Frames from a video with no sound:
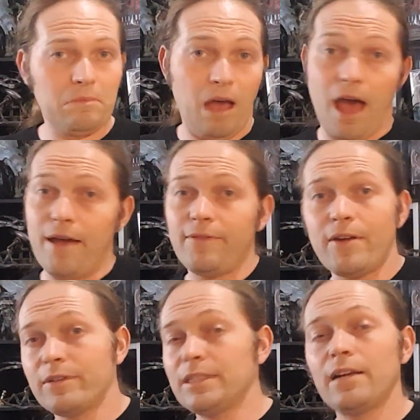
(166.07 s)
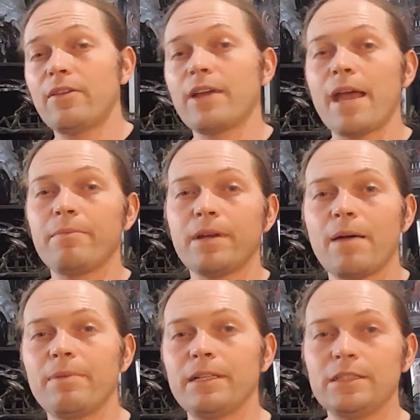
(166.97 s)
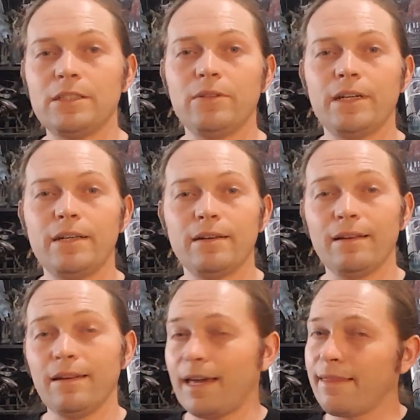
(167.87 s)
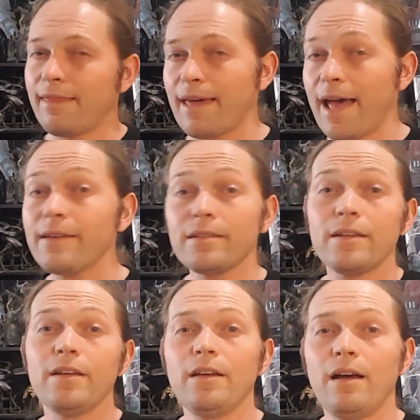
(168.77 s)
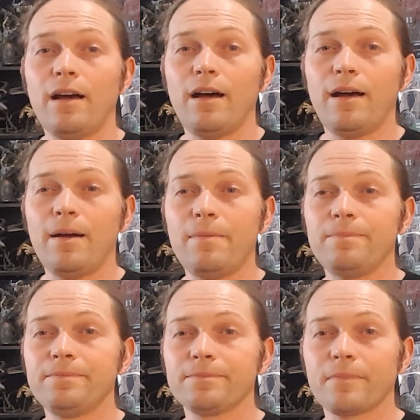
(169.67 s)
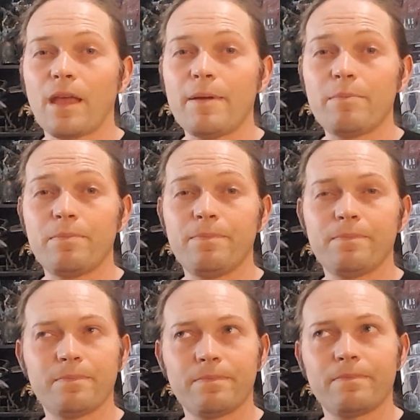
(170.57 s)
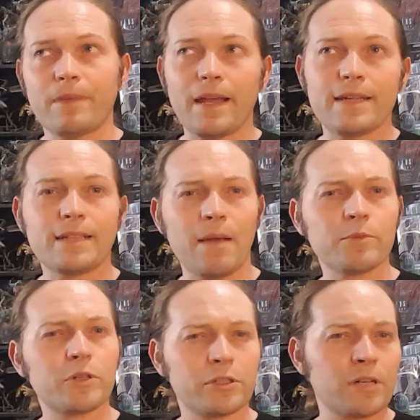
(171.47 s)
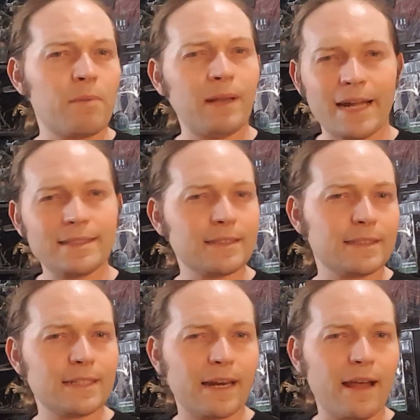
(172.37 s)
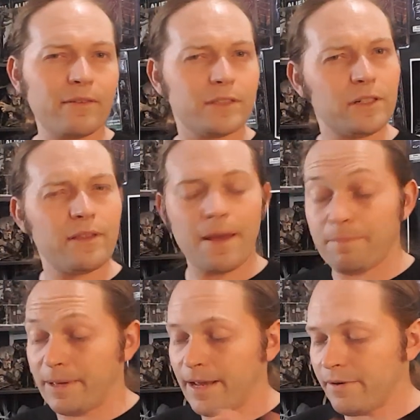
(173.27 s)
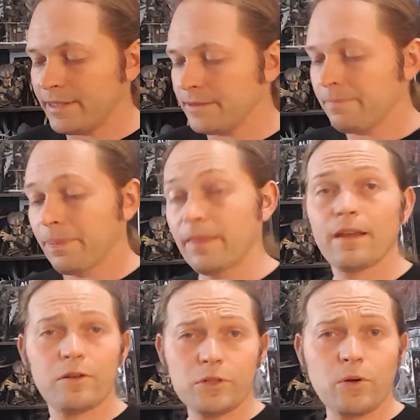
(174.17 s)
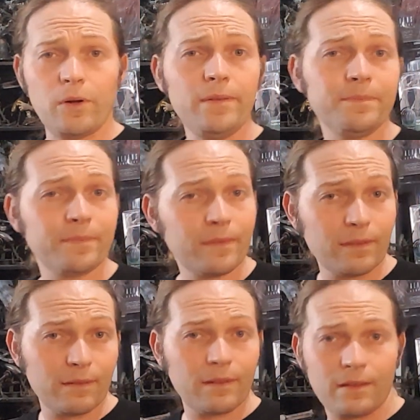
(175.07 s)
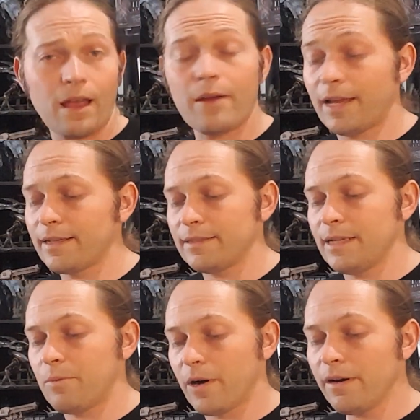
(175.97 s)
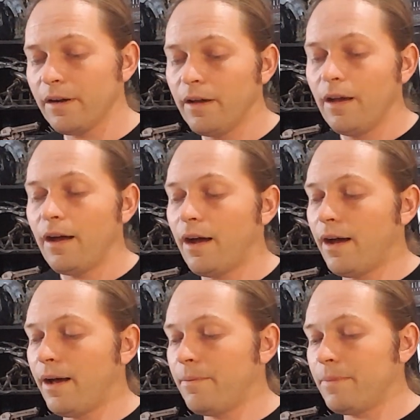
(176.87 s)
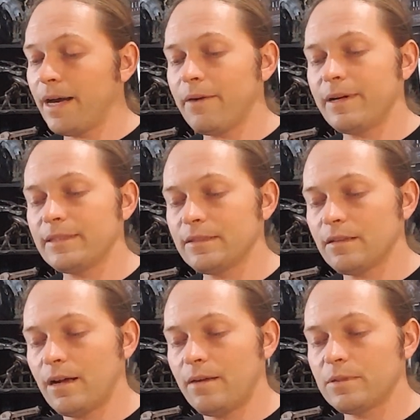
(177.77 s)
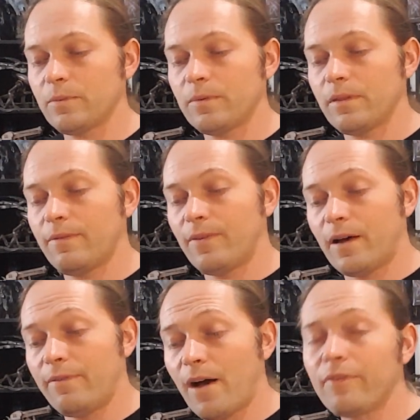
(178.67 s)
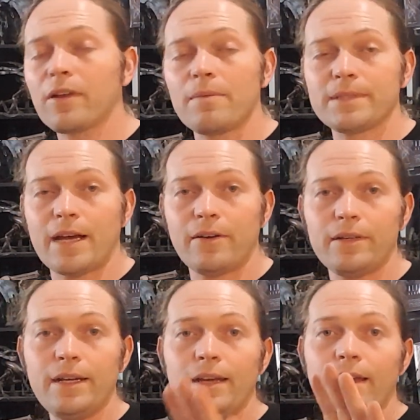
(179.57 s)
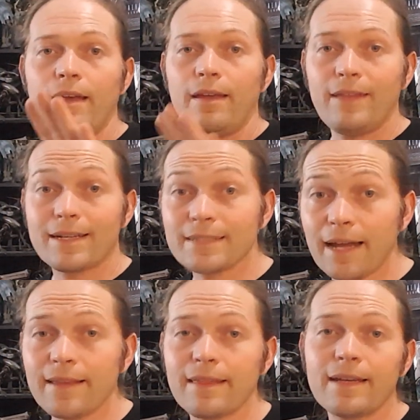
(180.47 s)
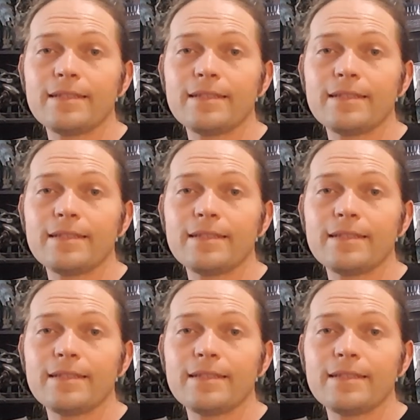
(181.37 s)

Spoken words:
I've never seen other game companies do it like that. I mean, I guess Games Workshop licenses it out to do that. But anyways, it was cool. I'd like to see more. But anyways, so the Evolved comes out, and the exciting thing